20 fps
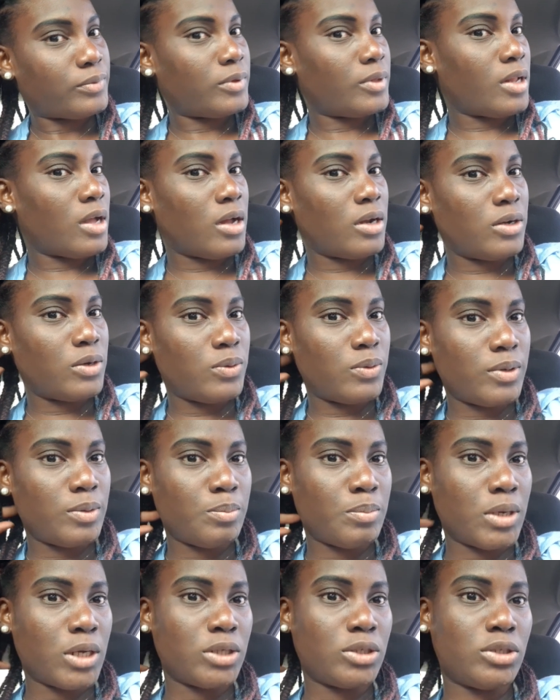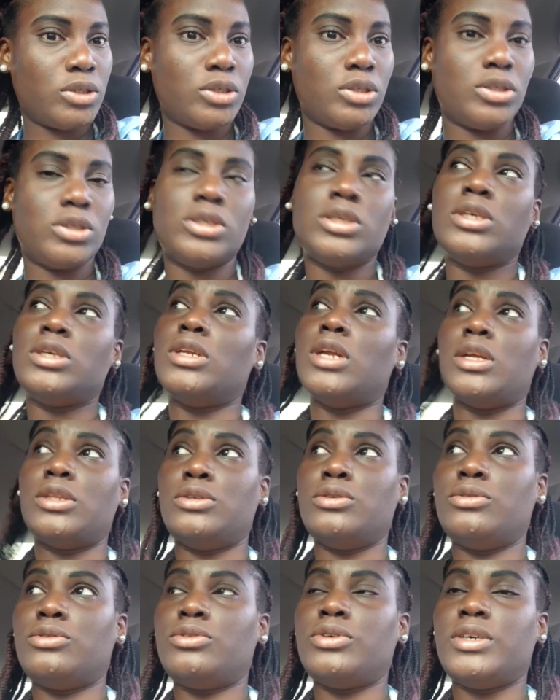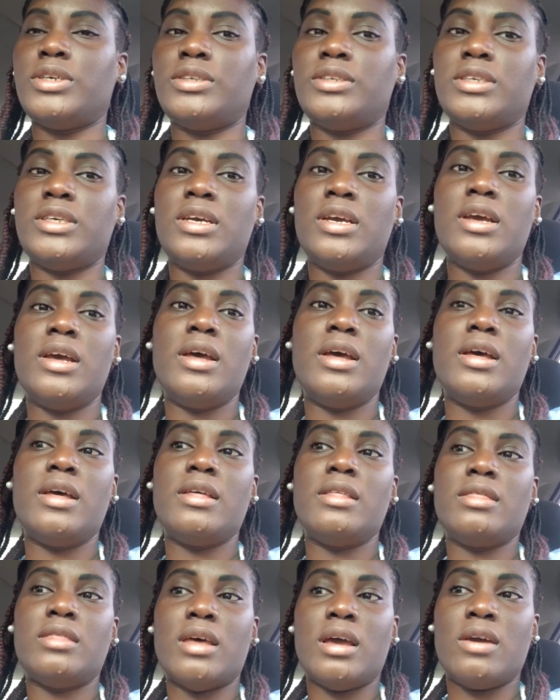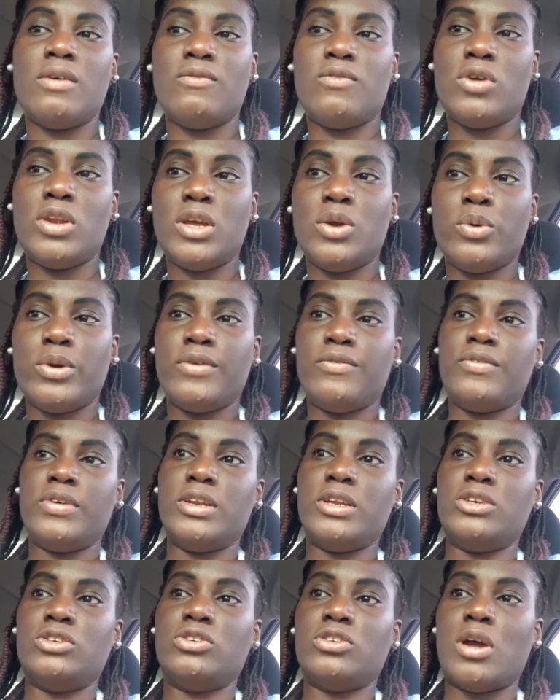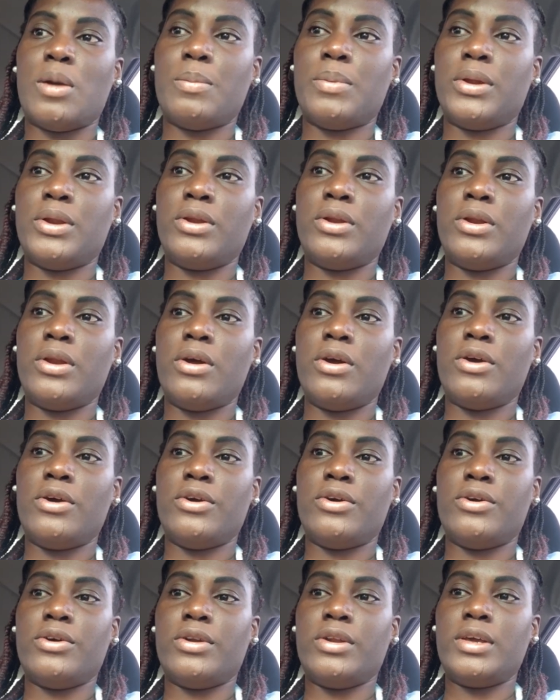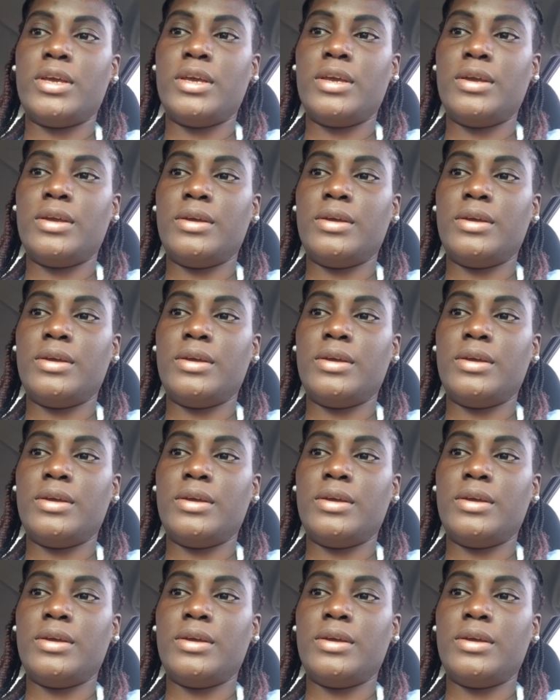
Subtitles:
not doing much, not too crazy. Thankfully we're finished shopping early,